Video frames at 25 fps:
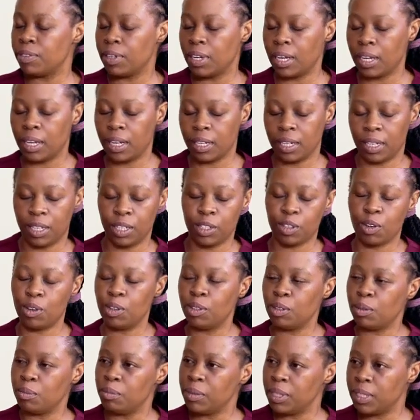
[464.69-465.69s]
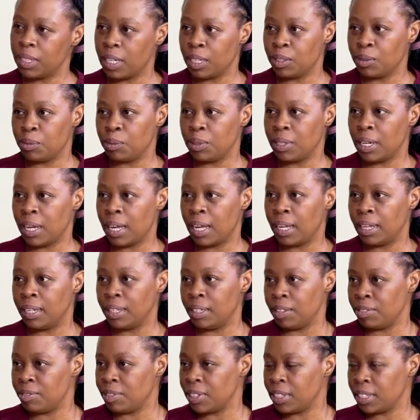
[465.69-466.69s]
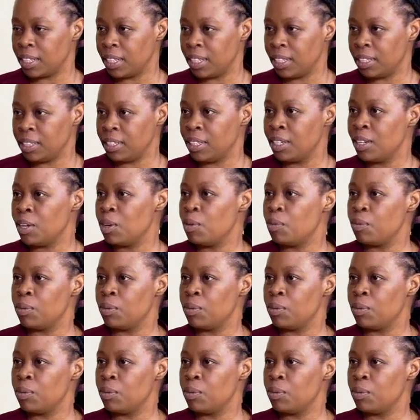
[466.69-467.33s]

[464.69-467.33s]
economy that we are living in,